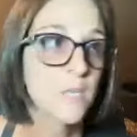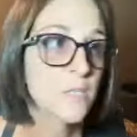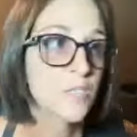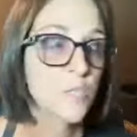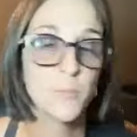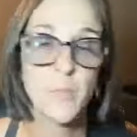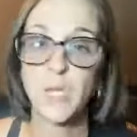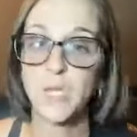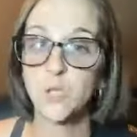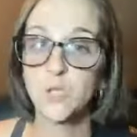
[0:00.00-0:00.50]

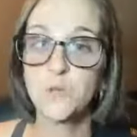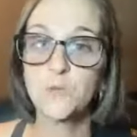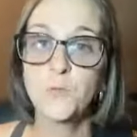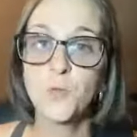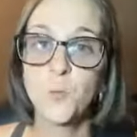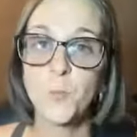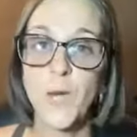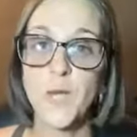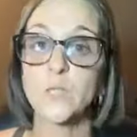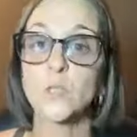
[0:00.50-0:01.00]
to make you
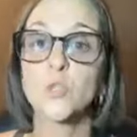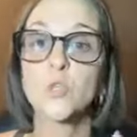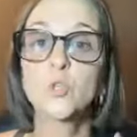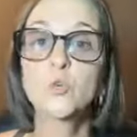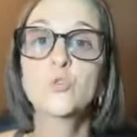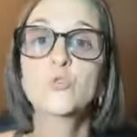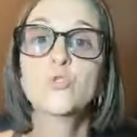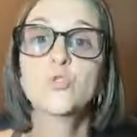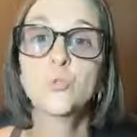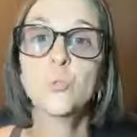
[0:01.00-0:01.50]
feel better,
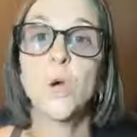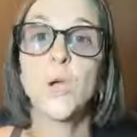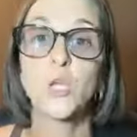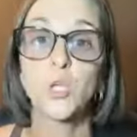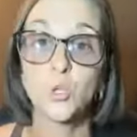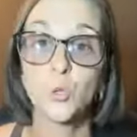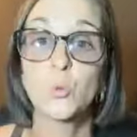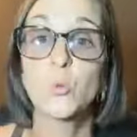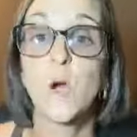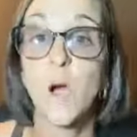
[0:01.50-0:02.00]
you do
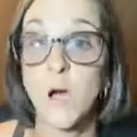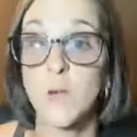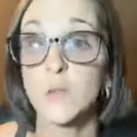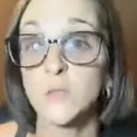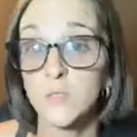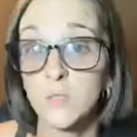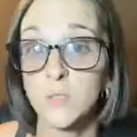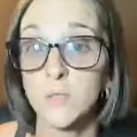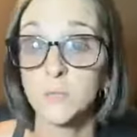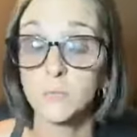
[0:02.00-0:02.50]
what you gotta
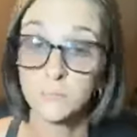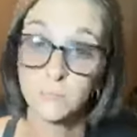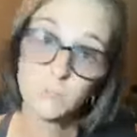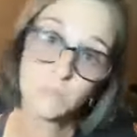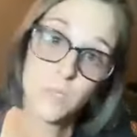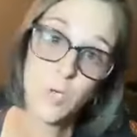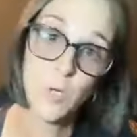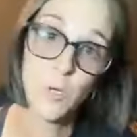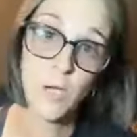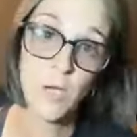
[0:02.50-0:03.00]
do,
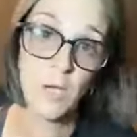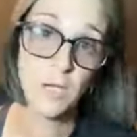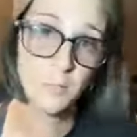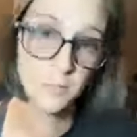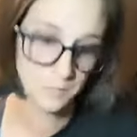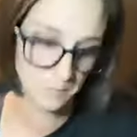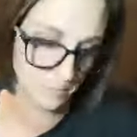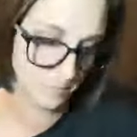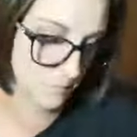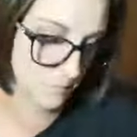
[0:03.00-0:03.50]
okay?